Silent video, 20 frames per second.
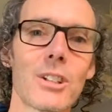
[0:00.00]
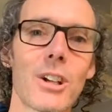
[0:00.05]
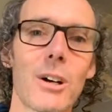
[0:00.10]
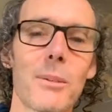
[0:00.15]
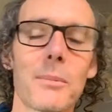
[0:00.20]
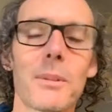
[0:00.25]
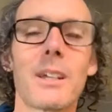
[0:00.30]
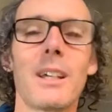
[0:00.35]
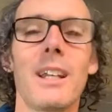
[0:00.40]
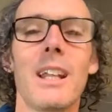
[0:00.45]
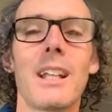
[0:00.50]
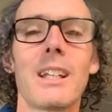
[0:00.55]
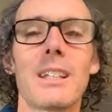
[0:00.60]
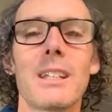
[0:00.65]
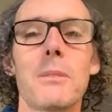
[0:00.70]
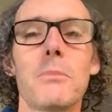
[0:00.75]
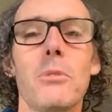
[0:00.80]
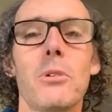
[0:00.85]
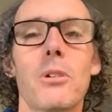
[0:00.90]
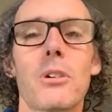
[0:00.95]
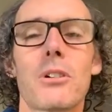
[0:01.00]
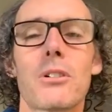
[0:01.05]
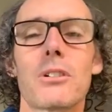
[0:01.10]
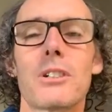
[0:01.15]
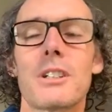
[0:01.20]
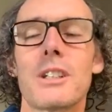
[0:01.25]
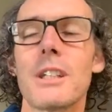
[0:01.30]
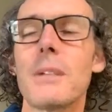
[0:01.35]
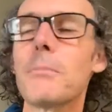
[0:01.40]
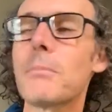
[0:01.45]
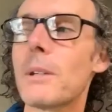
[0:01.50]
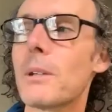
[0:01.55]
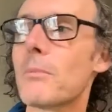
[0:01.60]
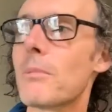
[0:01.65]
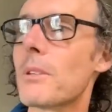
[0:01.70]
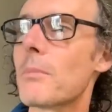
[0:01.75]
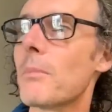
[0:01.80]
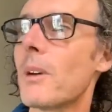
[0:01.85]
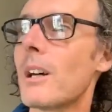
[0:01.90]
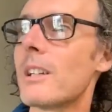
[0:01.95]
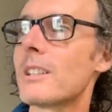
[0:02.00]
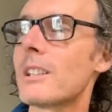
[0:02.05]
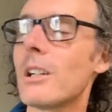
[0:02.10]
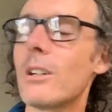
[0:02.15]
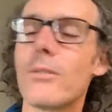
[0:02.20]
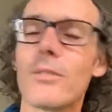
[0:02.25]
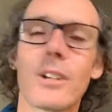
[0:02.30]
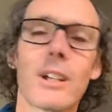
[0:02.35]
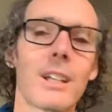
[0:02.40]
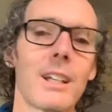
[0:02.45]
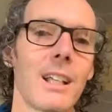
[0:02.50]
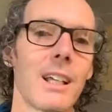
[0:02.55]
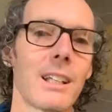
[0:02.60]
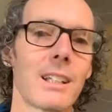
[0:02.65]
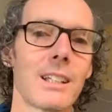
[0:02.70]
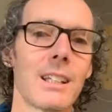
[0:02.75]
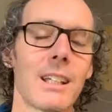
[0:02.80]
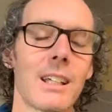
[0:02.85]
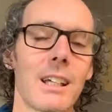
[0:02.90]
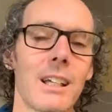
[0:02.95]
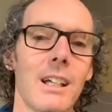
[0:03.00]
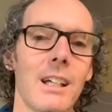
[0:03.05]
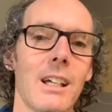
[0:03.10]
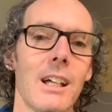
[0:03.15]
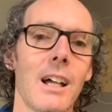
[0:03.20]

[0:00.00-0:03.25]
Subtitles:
I'm connecting more deeply with myself and connecting